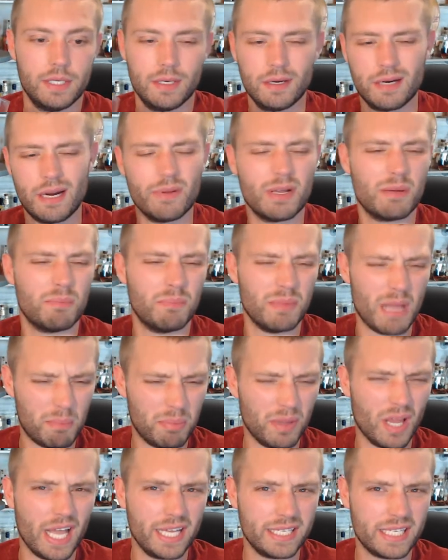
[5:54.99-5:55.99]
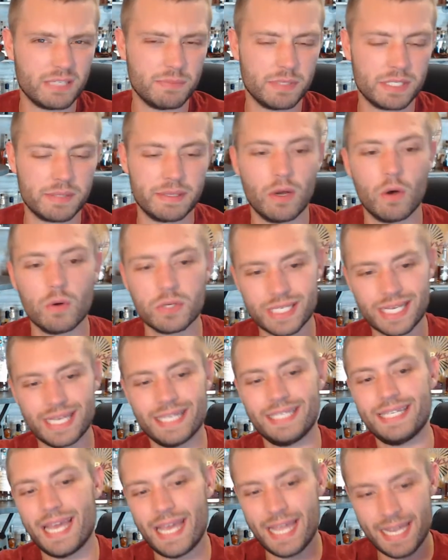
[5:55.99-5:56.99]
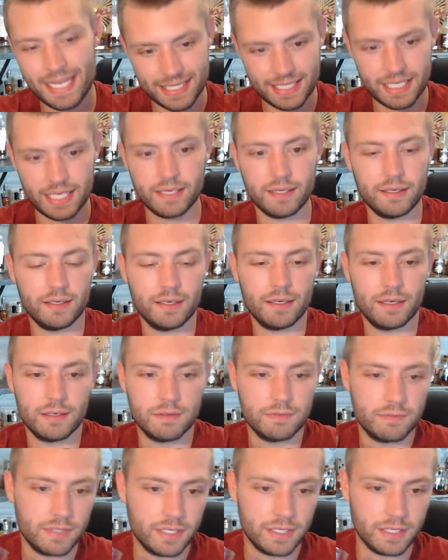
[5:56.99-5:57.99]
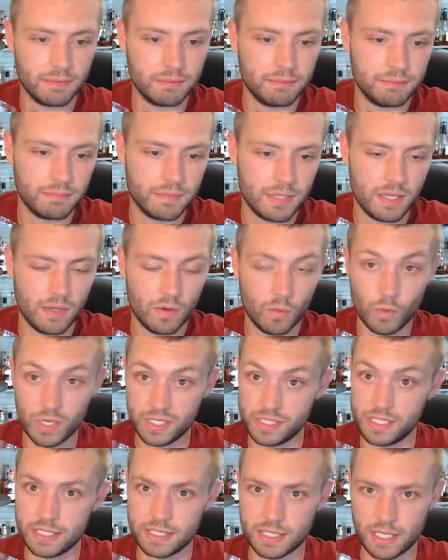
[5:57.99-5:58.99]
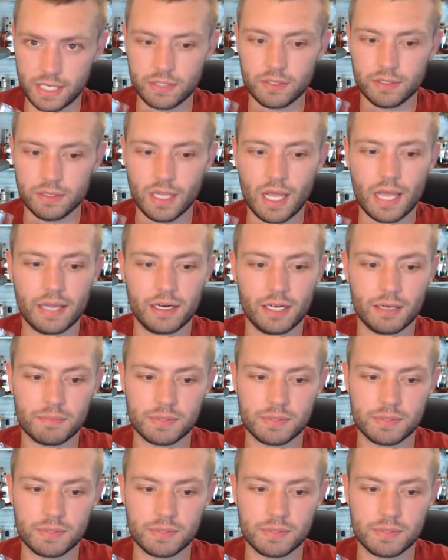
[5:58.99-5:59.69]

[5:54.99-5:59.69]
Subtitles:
not really a blind tasting, but he's gonna be hosting a tasting of whiskeys in a good lineup.